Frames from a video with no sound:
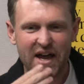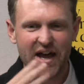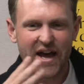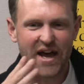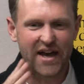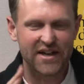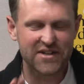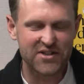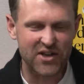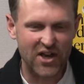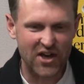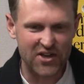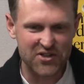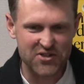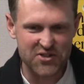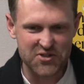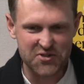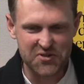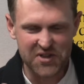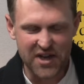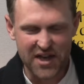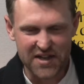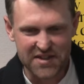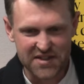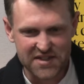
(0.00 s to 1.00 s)
and
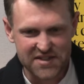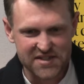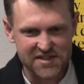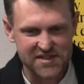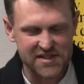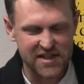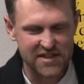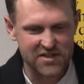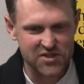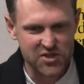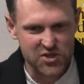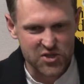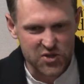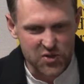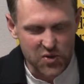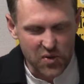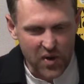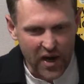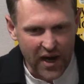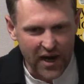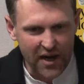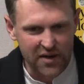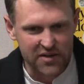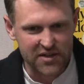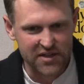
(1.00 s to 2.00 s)
you get this sense
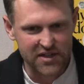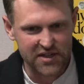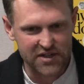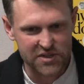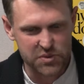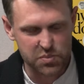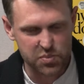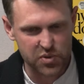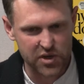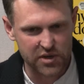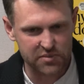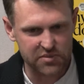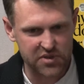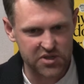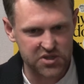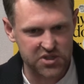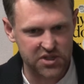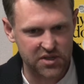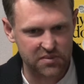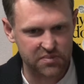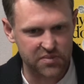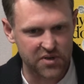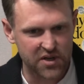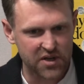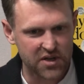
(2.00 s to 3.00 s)
throughout his
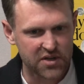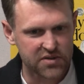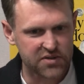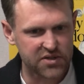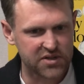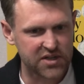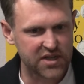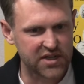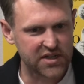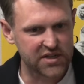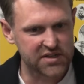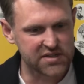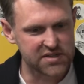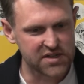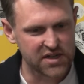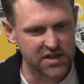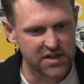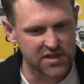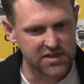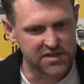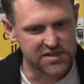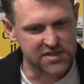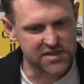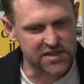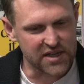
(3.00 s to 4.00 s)
premiership that he is
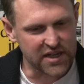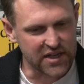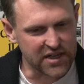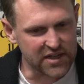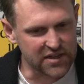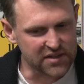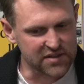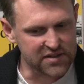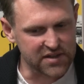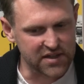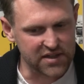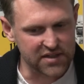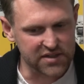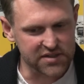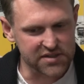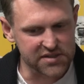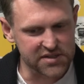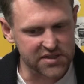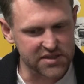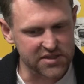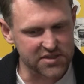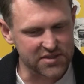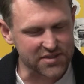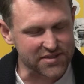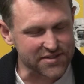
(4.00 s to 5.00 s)
saying things
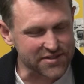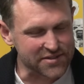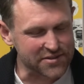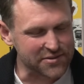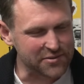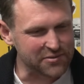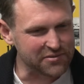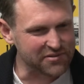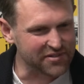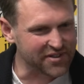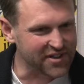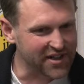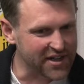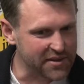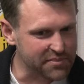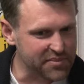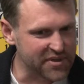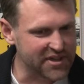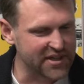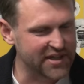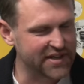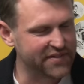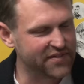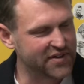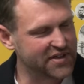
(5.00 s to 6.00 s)
that he doesn't quite
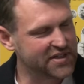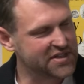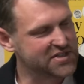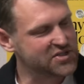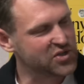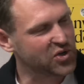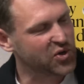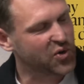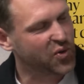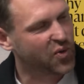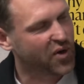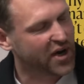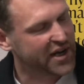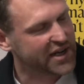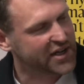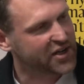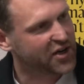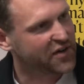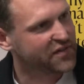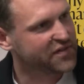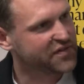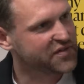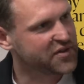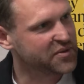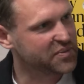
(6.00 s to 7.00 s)
believe in. He's not quite
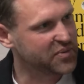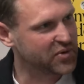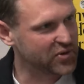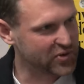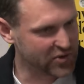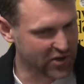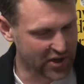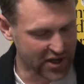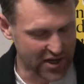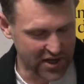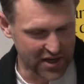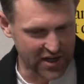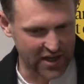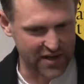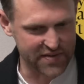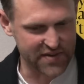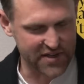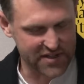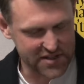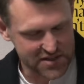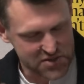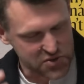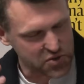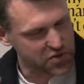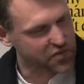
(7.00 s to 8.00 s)
comfortable, and
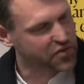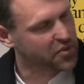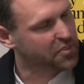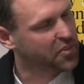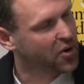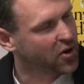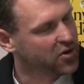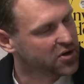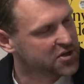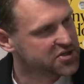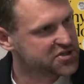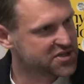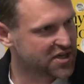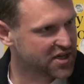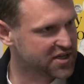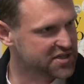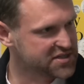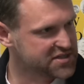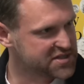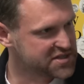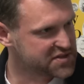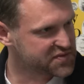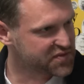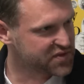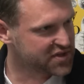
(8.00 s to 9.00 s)
then he sort of
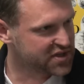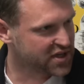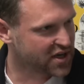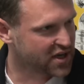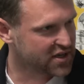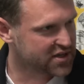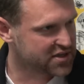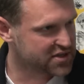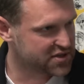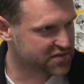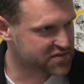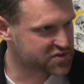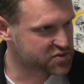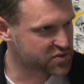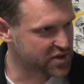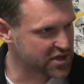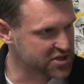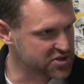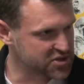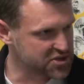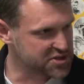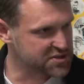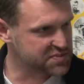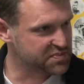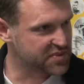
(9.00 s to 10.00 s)
apologises for the Island of
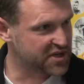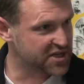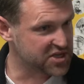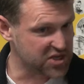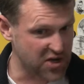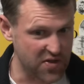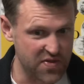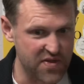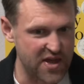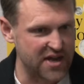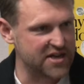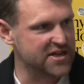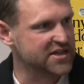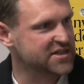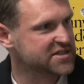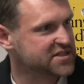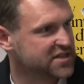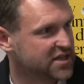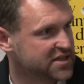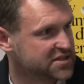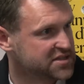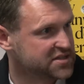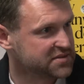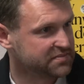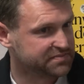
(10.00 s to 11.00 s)
Strangers speech, and then he
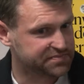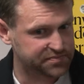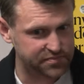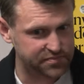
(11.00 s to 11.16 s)
says